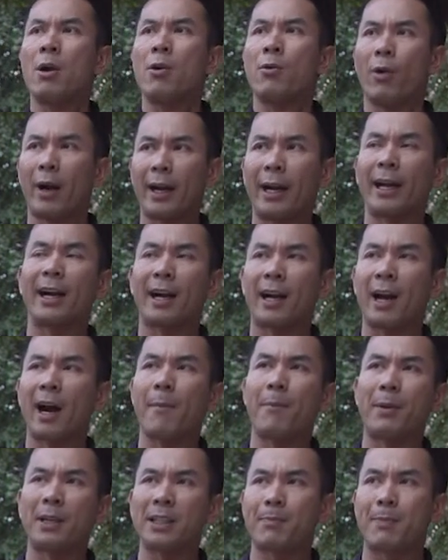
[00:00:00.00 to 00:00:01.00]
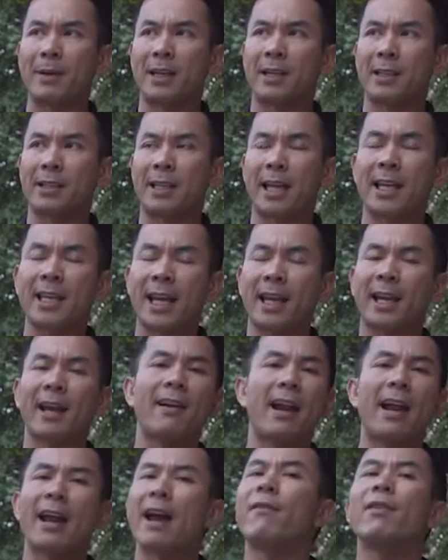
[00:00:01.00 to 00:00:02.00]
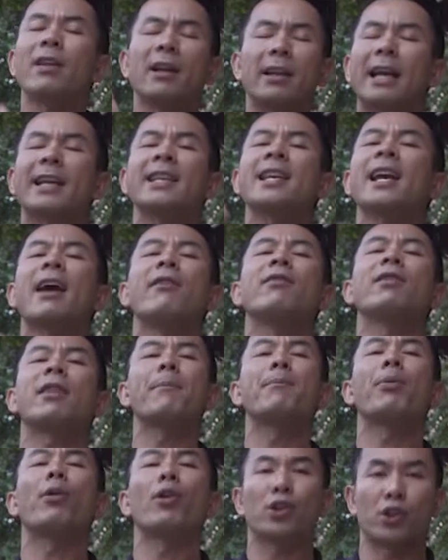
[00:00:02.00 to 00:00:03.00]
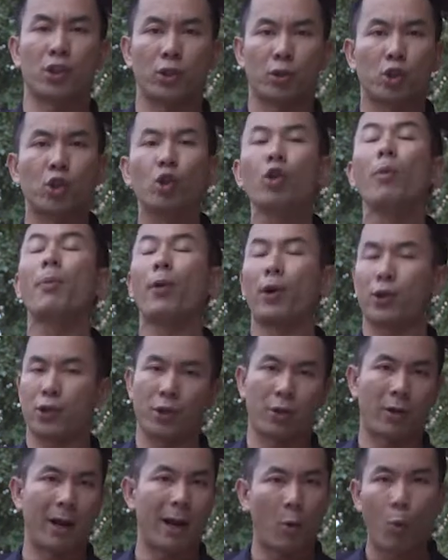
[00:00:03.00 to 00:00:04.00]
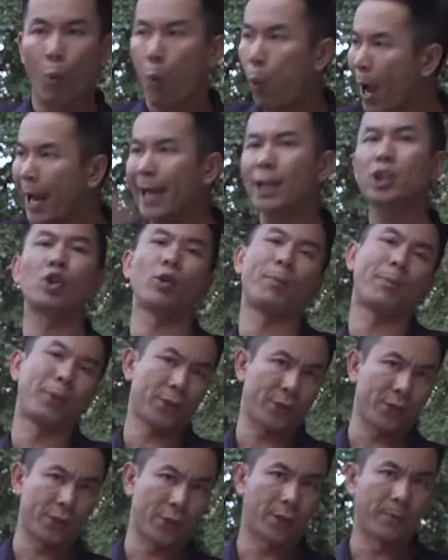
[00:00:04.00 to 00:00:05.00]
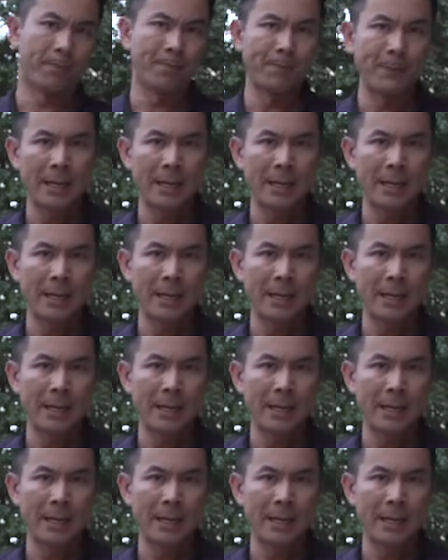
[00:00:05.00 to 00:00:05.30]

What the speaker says: running a company is because they take everything personal, too personal, way too personal.